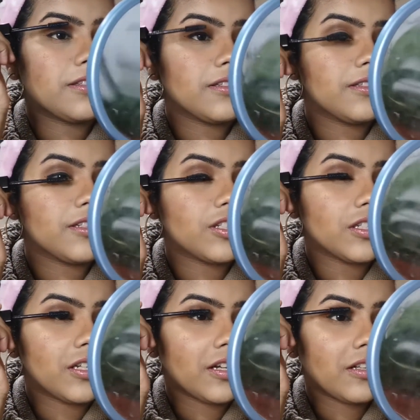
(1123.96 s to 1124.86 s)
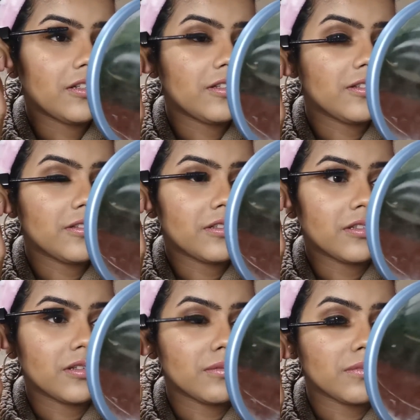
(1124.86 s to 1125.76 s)
is the Chanel
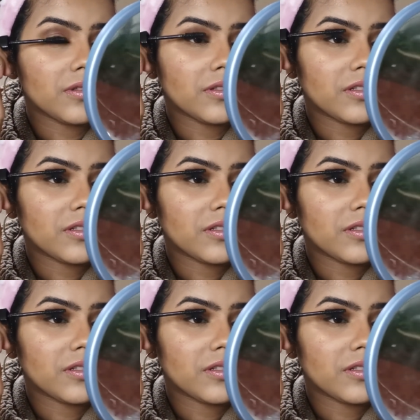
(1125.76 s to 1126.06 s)
number